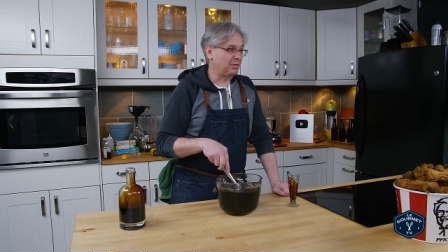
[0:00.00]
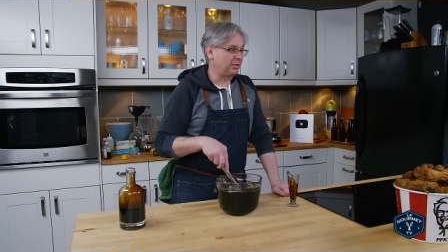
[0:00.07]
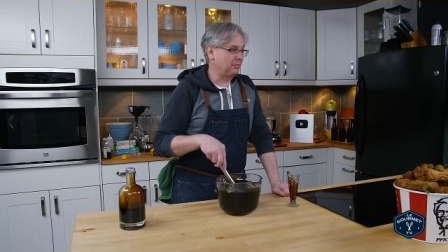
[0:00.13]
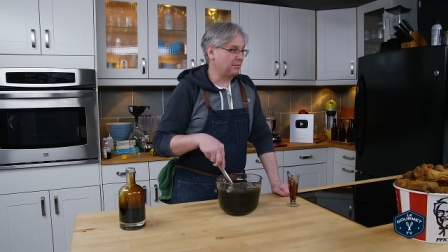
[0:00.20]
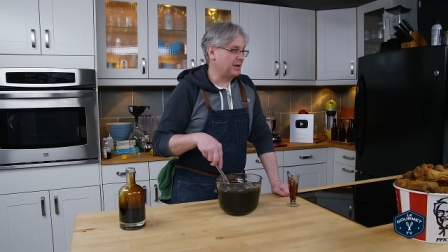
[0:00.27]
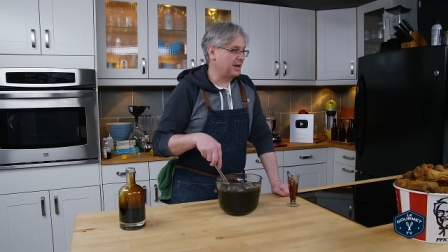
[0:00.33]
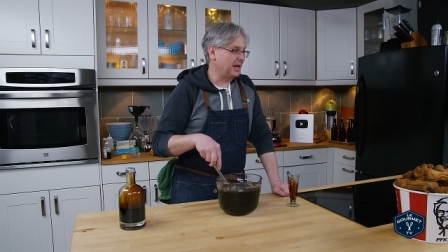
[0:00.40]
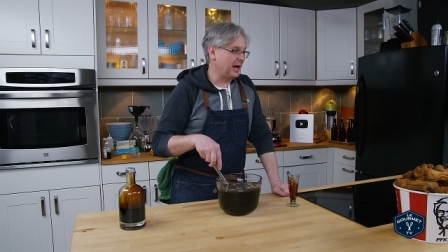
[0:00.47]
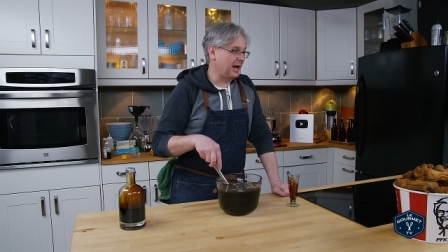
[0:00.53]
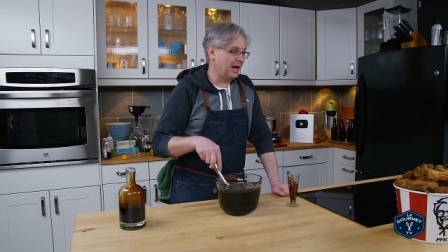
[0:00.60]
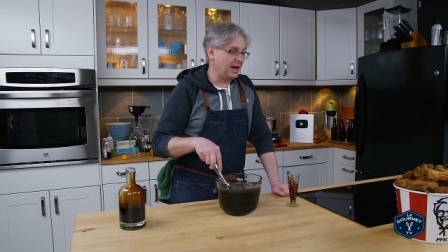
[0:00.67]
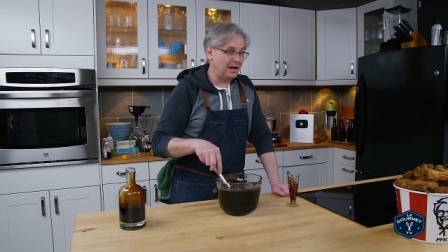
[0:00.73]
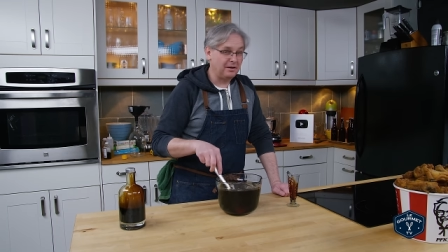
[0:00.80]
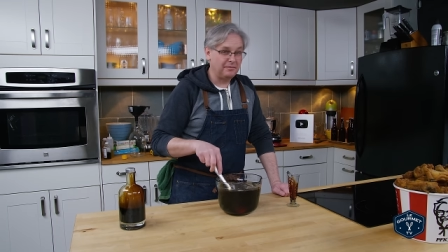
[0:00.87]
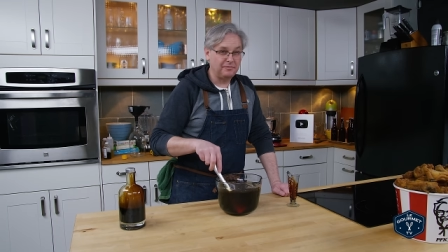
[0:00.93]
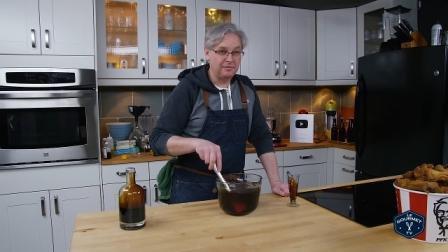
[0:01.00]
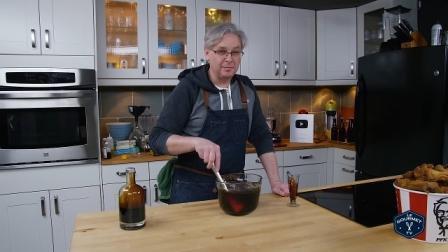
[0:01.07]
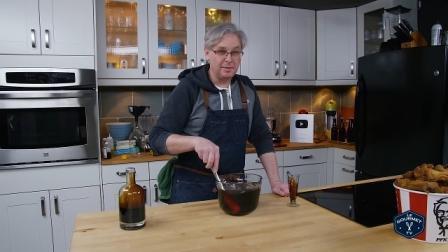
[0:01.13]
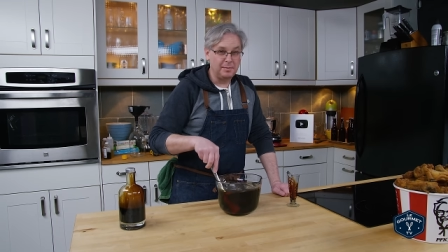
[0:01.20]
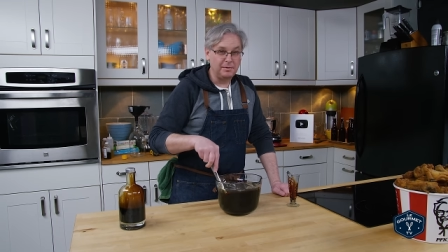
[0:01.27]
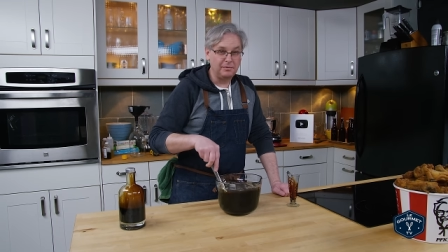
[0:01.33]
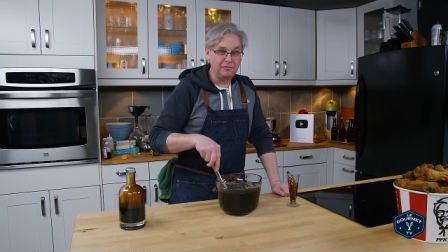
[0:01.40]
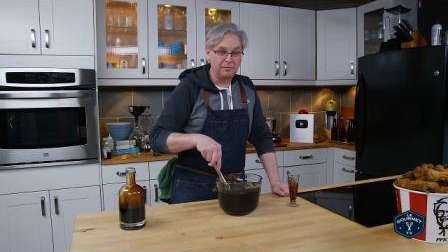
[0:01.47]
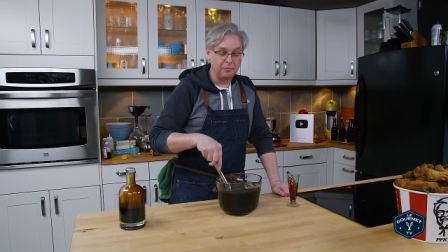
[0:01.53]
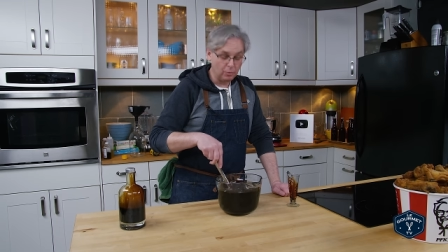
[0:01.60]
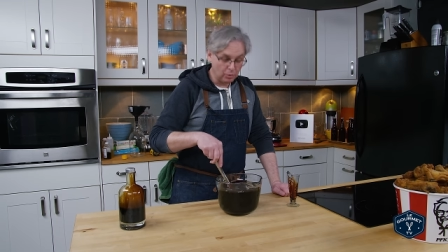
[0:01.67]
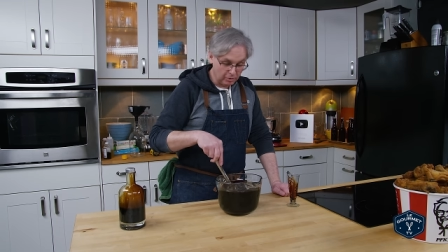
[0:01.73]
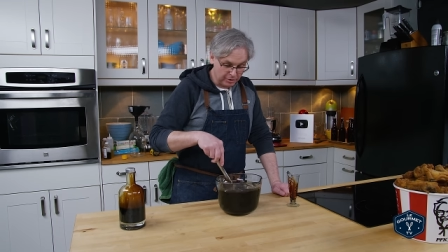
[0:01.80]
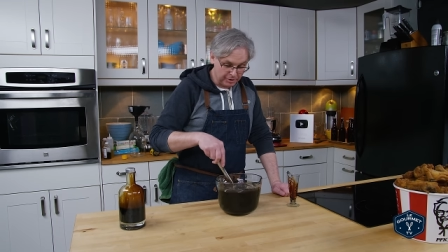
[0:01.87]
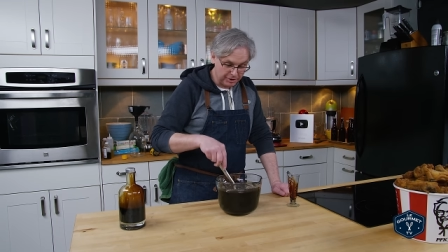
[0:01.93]
three and a half or maybe
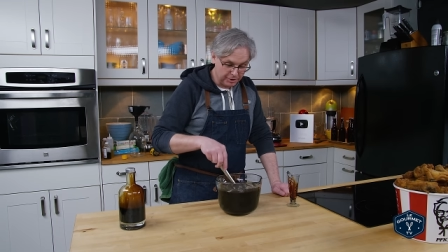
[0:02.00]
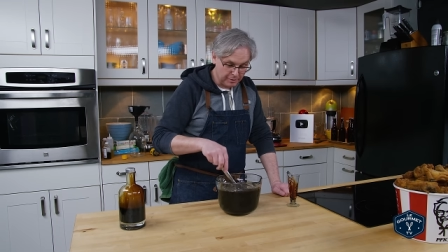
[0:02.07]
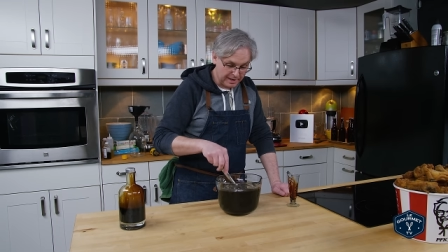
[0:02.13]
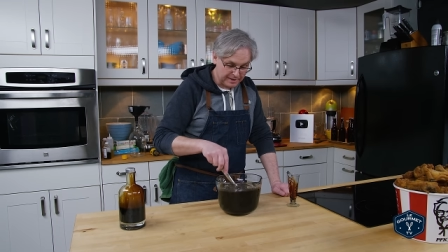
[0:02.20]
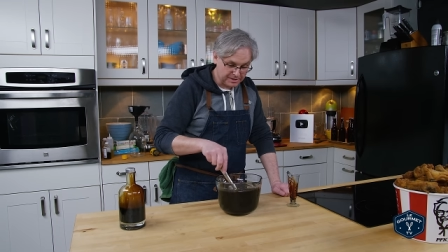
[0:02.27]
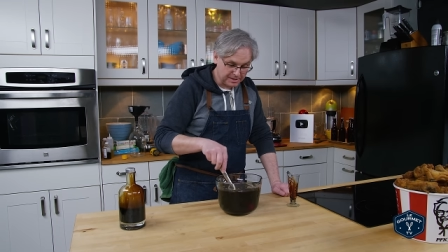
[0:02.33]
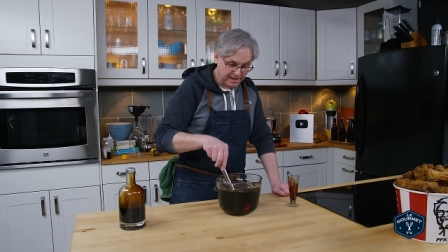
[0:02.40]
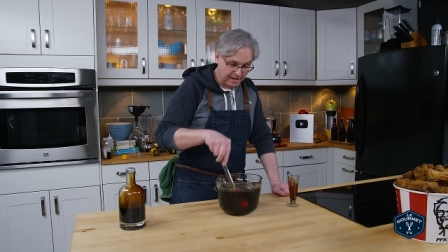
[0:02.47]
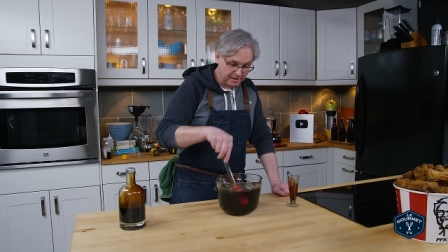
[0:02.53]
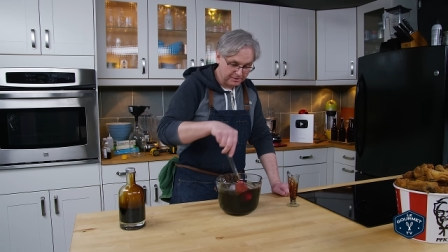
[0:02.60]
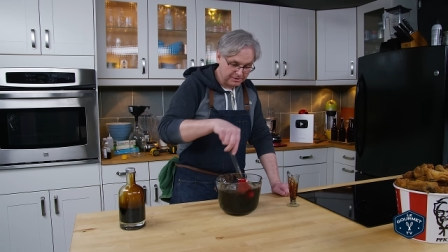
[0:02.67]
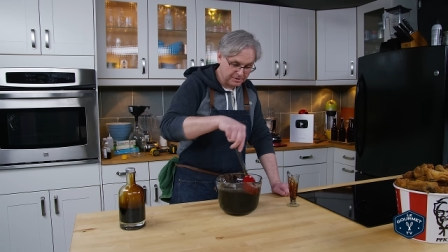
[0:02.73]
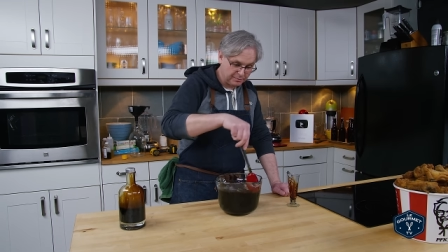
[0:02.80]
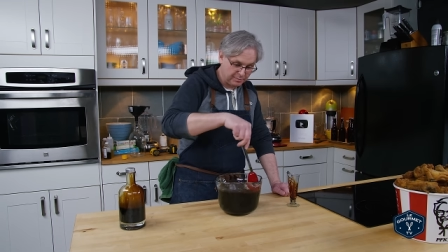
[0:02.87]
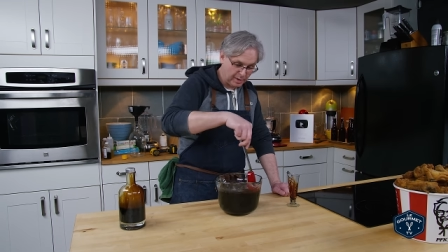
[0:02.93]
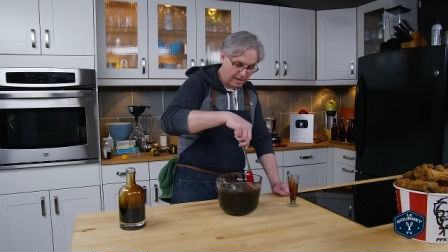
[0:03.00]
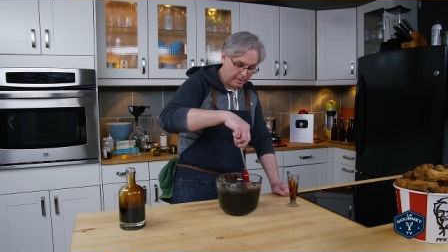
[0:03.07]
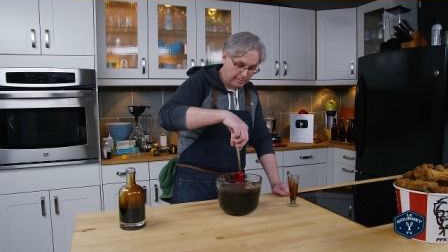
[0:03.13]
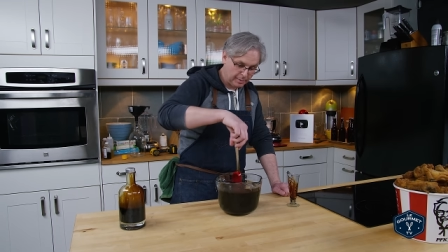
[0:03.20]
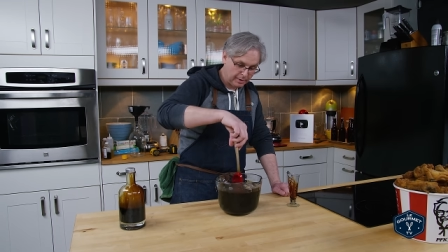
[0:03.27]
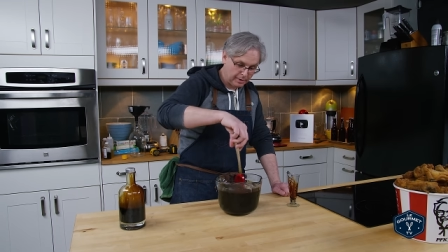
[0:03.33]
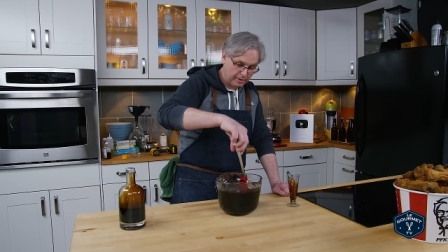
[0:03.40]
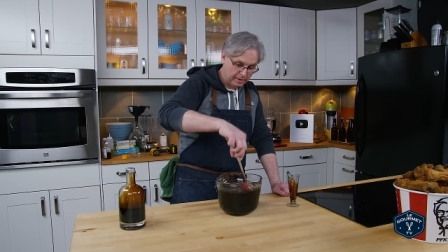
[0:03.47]
four US gallons of pop.